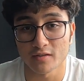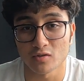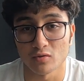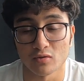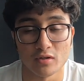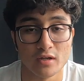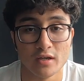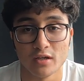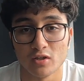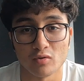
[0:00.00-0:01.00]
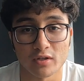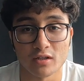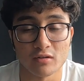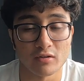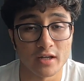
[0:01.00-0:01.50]
so get
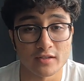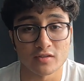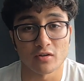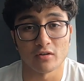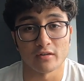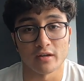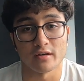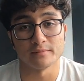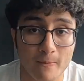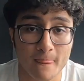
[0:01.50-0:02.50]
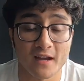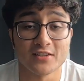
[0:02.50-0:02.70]
a little head start on that.